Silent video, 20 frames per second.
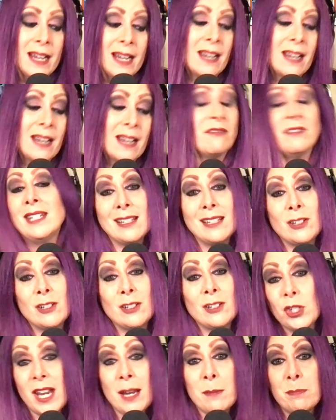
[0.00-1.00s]
I have
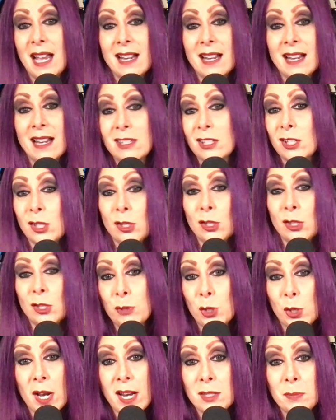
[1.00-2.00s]
dick-shaped ice cube
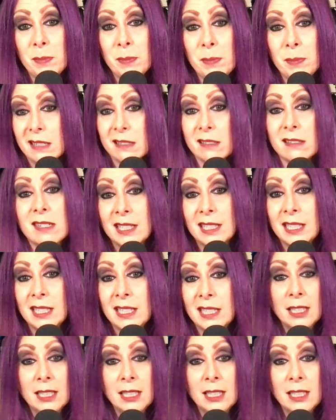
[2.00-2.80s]
trays because